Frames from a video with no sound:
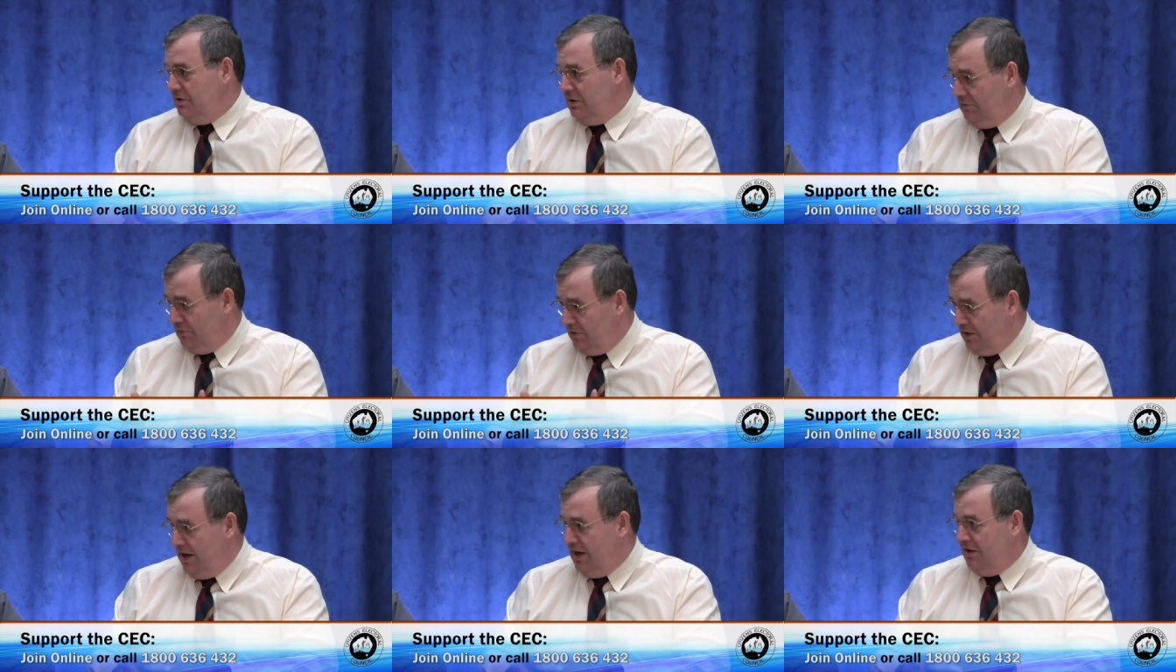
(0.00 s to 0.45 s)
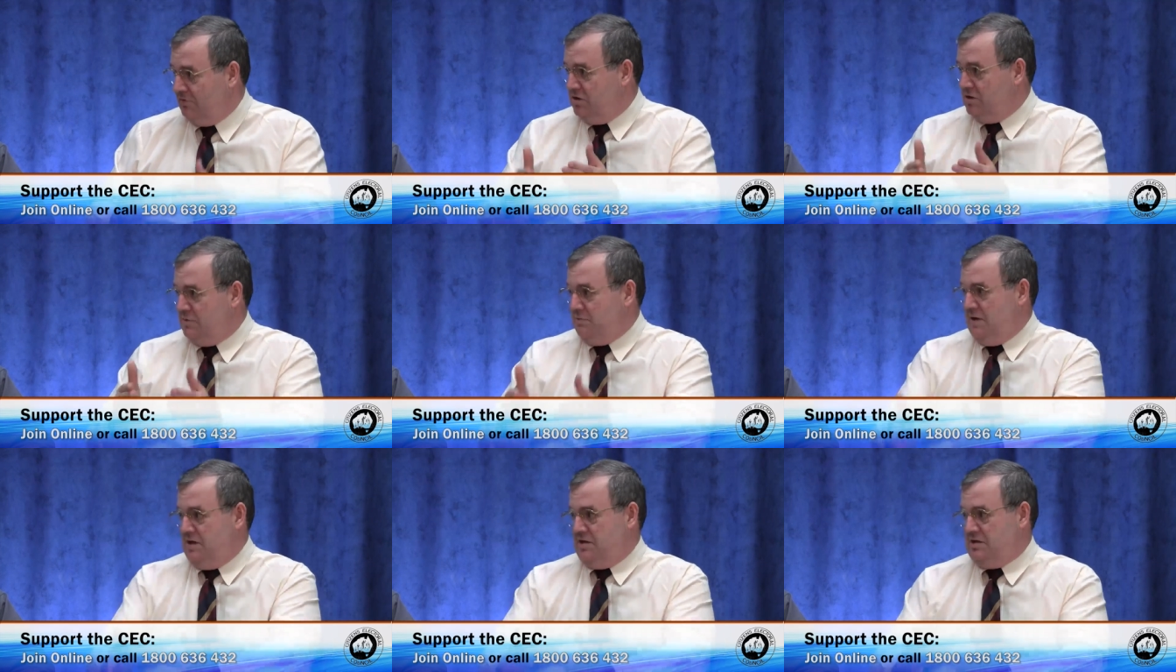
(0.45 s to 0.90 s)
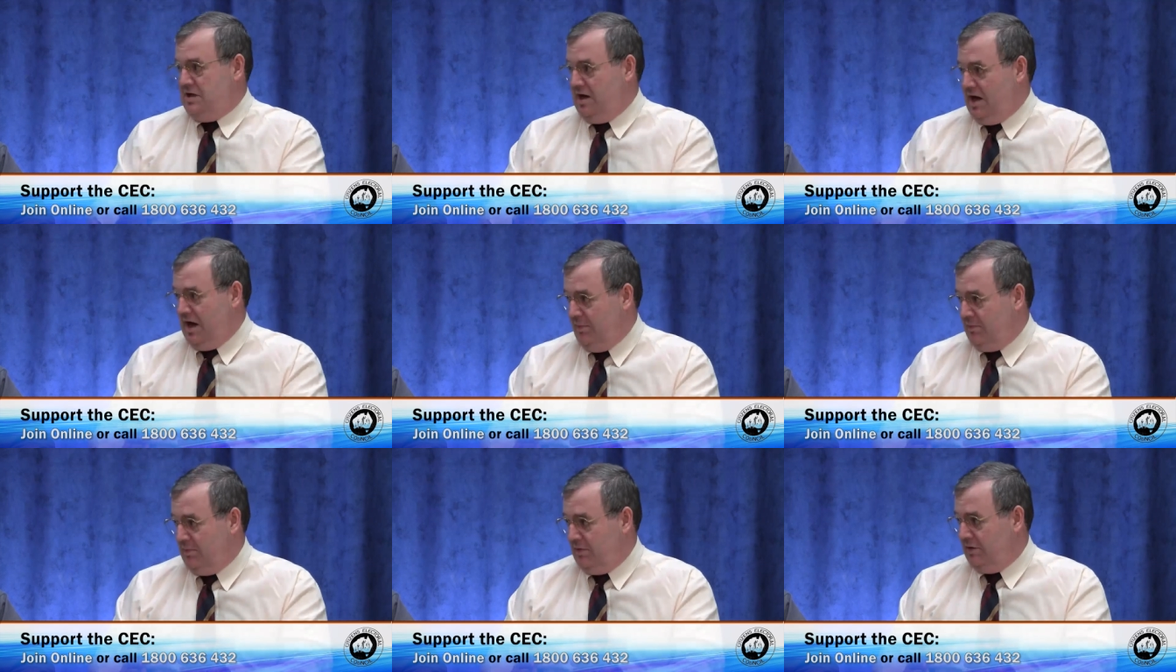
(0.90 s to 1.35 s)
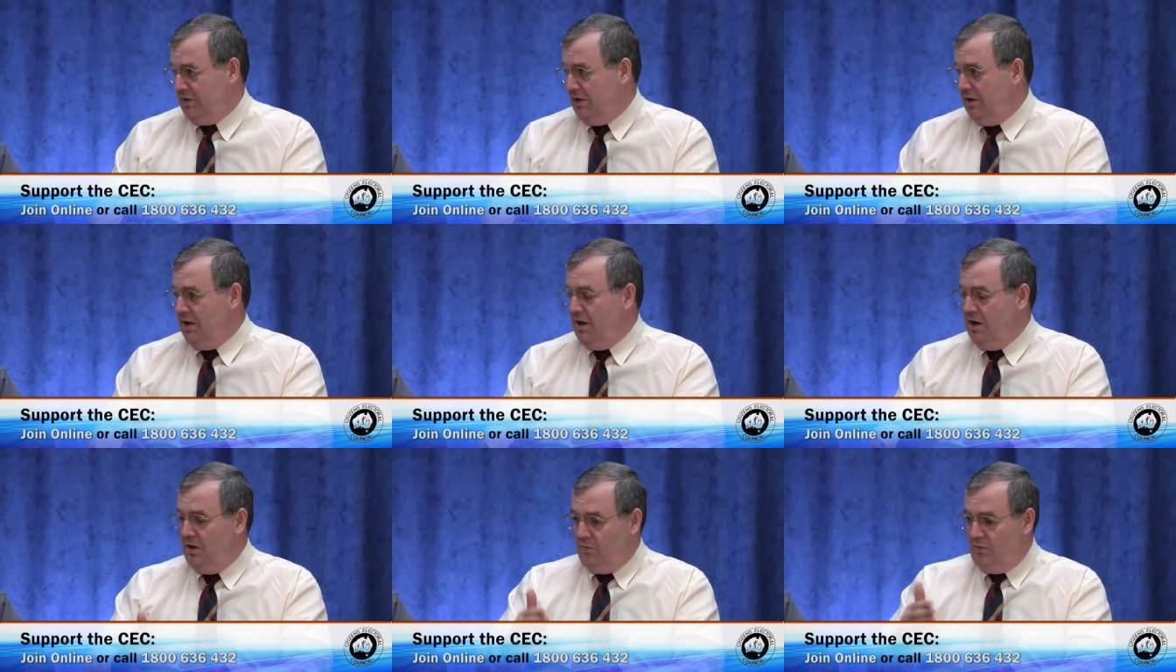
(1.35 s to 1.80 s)
that have allowed this mess to happen
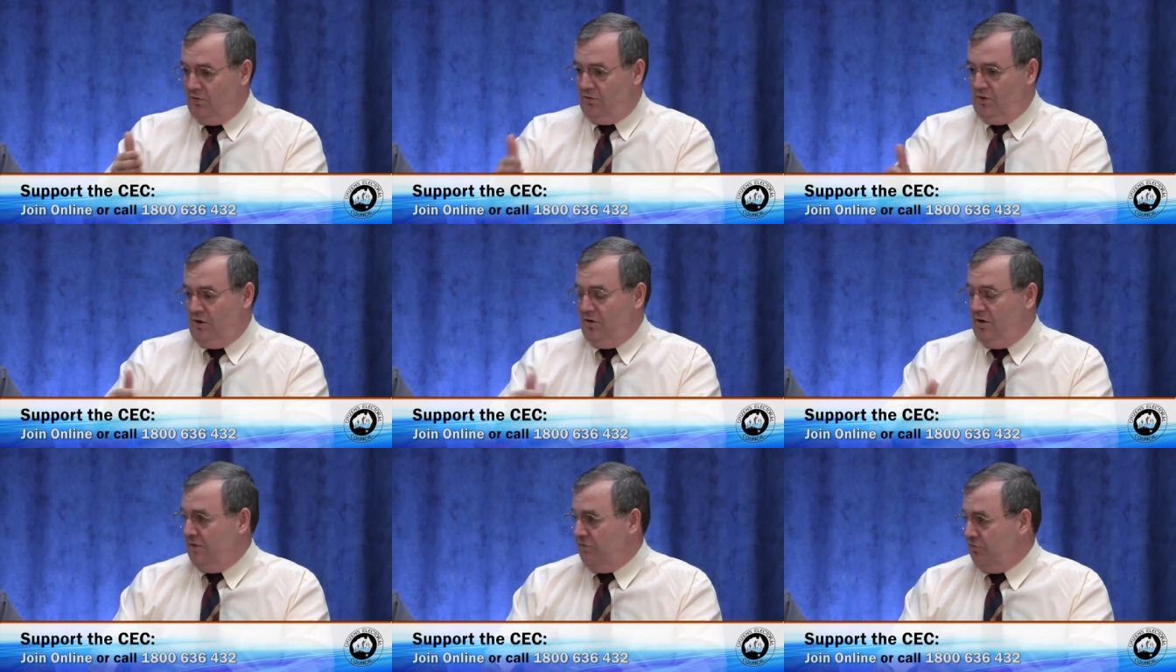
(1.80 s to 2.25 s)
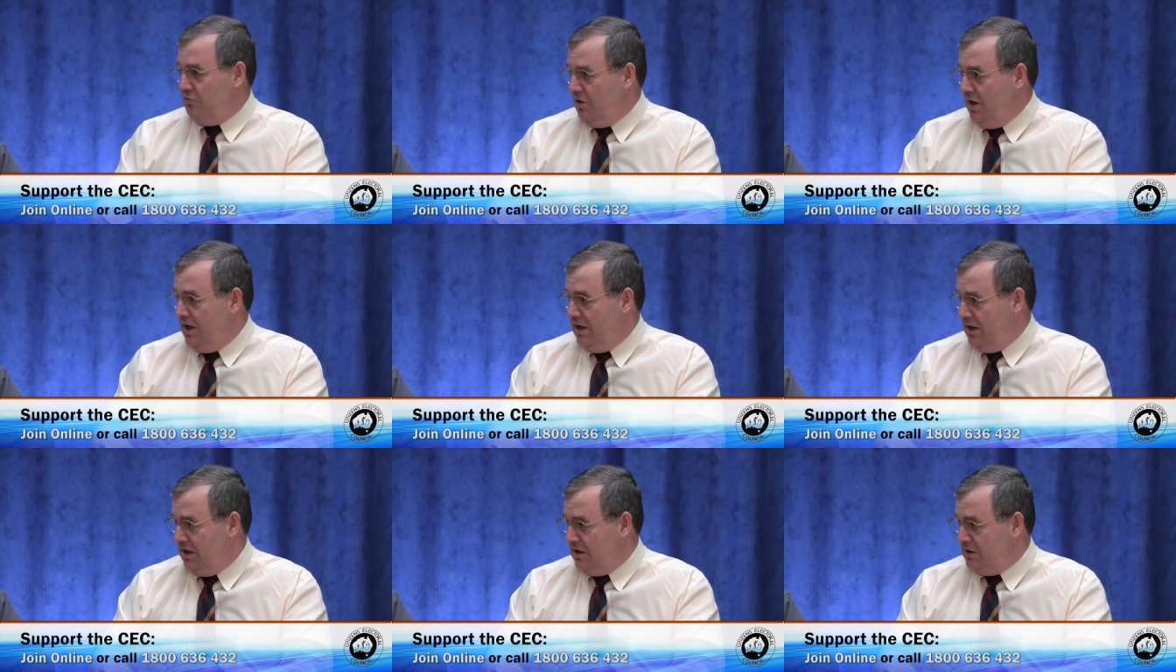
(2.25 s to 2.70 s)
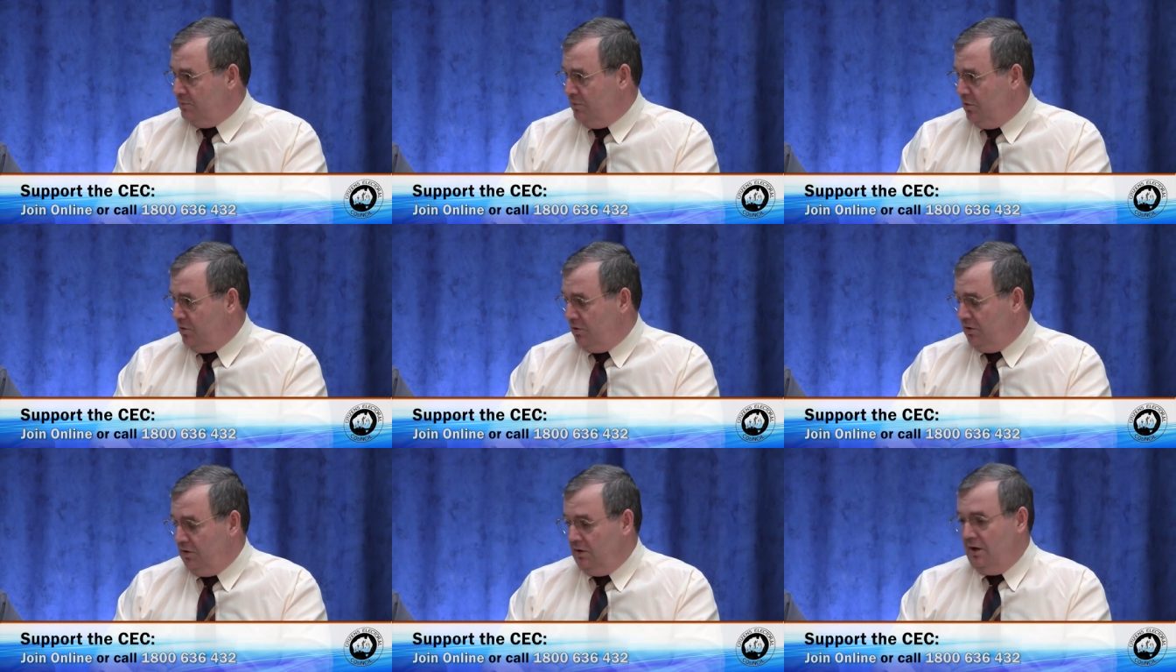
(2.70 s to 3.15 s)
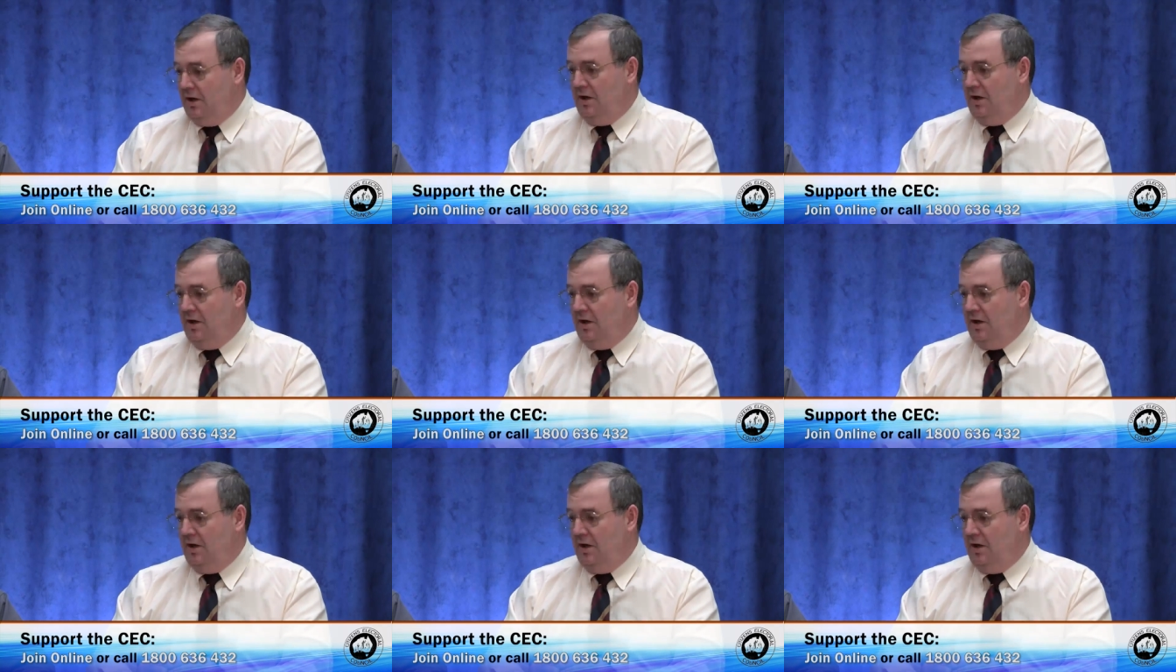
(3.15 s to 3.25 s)
with the live trade export